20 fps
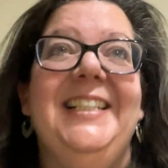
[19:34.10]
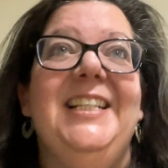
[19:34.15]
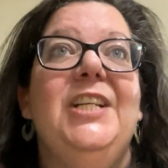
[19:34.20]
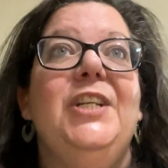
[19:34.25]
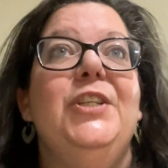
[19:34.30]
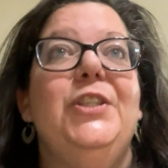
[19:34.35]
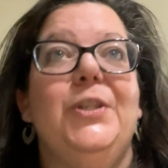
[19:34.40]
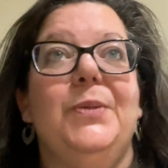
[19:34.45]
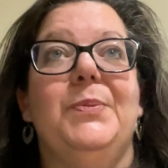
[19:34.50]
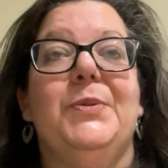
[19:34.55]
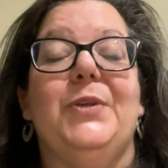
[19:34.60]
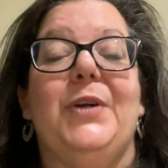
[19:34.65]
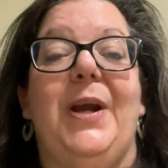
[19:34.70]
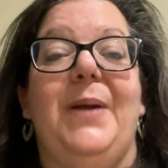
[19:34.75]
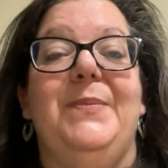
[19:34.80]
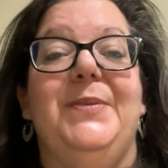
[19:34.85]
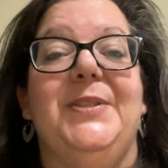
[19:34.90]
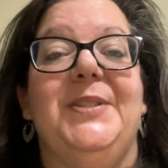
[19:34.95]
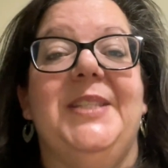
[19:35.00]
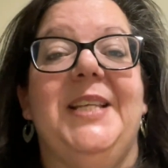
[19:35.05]

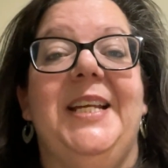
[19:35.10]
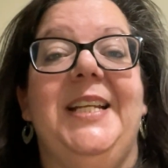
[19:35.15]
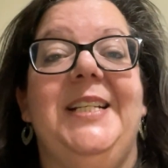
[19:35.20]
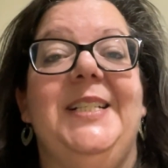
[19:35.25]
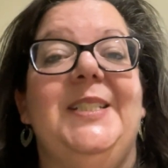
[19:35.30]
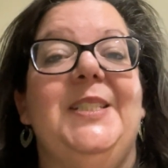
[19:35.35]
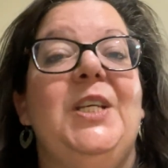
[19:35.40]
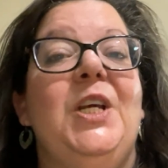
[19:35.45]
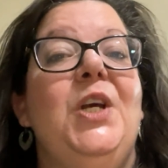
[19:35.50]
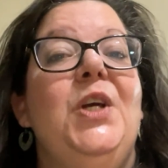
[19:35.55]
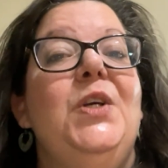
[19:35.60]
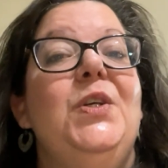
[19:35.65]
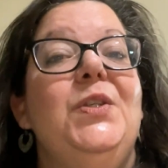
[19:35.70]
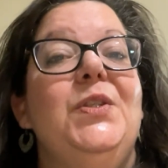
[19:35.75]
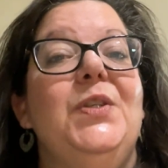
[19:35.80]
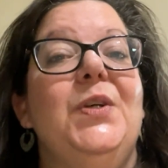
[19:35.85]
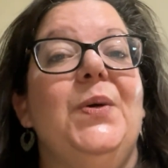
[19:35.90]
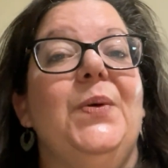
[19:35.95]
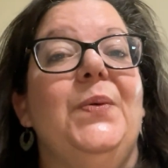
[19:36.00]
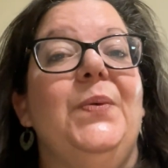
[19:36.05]
Subscribers, that is.
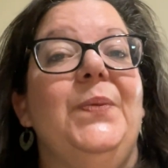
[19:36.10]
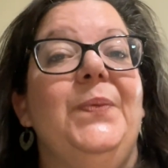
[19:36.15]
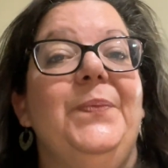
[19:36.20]
So